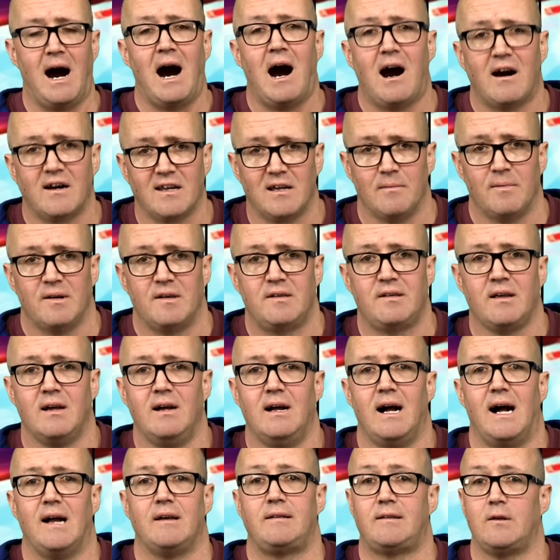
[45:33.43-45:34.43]
arguments
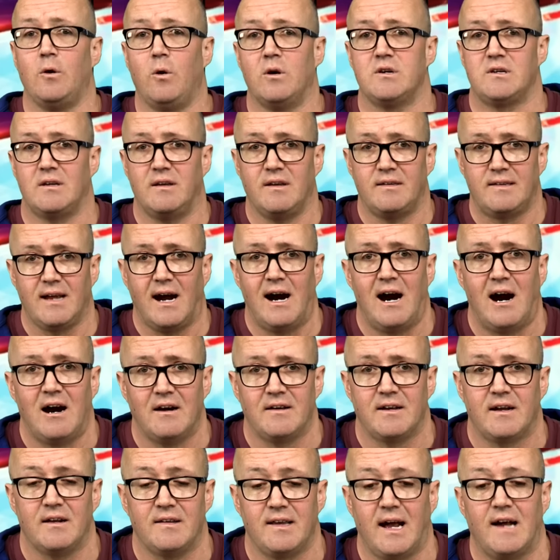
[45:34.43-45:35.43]
and socialist
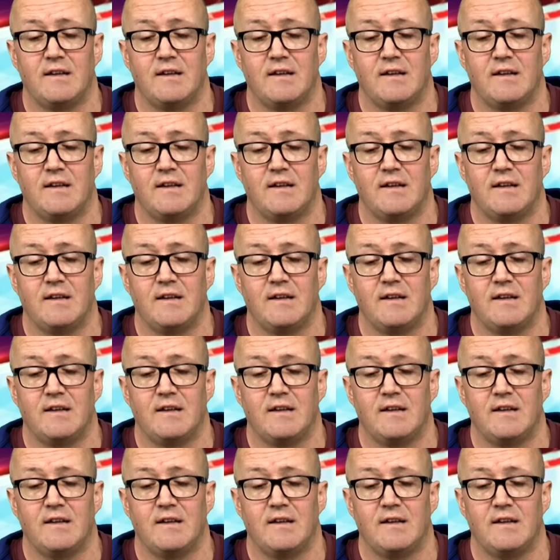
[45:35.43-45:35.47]
articles,